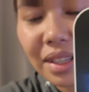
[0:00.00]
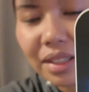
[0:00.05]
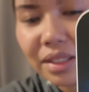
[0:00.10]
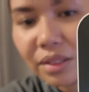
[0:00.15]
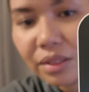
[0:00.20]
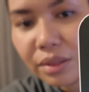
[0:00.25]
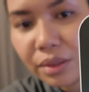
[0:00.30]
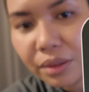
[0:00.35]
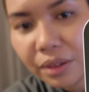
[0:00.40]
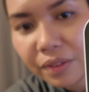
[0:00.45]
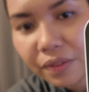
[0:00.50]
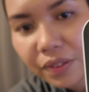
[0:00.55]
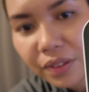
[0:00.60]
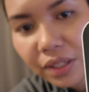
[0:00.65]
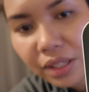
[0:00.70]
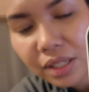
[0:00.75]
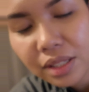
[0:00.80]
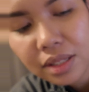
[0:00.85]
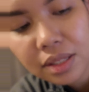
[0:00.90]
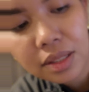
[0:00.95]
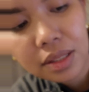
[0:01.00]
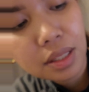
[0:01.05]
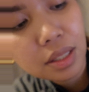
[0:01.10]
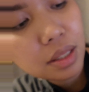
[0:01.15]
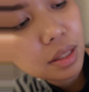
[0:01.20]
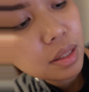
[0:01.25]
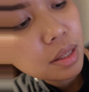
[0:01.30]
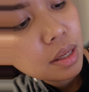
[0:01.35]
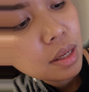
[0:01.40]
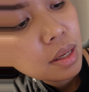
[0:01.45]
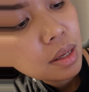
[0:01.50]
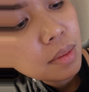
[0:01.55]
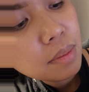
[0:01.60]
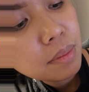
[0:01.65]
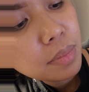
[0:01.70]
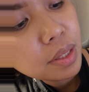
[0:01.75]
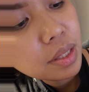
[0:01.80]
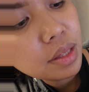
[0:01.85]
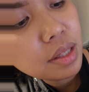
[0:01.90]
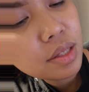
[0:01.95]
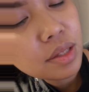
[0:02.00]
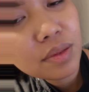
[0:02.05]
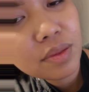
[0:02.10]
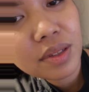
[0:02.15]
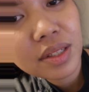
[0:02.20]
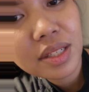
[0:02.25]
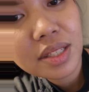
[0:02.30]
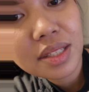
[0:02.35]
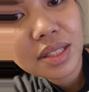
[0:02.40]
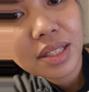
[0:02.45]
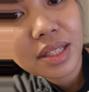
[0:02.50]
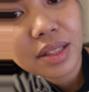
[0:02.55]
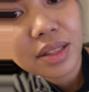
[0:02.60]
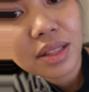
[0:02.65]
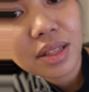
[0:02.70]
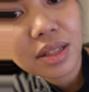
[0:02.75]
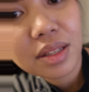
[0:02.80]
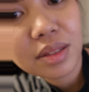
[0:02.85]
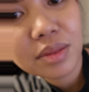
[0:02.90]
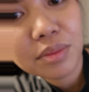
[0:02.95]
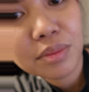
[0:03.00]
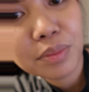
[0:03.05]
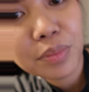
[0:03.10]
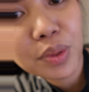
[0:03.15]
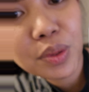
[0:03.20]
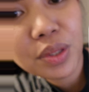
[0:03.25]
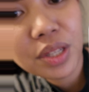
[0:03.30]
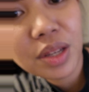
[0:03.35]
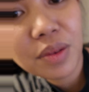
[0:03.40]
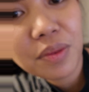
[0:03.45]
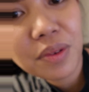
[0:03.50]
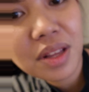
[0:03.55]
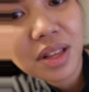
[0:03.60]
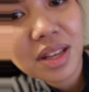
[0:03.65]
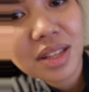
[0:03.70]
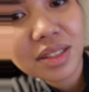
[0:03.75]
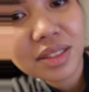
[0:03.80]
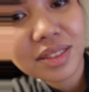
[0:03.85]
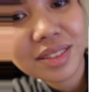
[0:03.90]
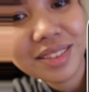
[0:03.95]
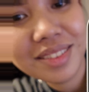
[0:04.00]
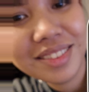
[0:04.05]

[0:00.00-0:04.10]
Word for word: I don't know if you can see but this one is like the booty wash